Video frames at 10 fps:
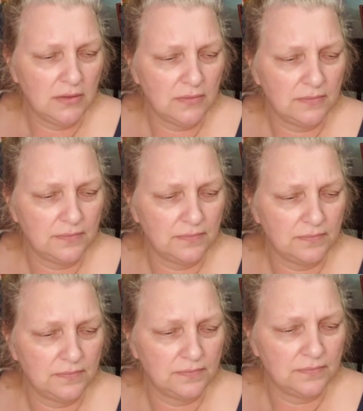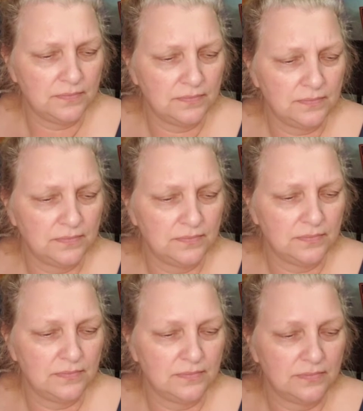
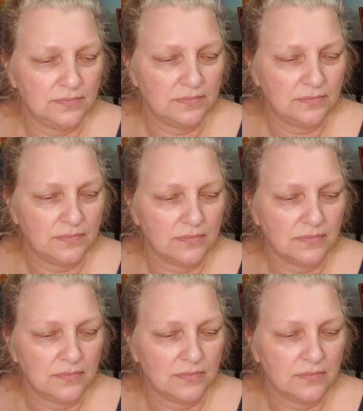(silence)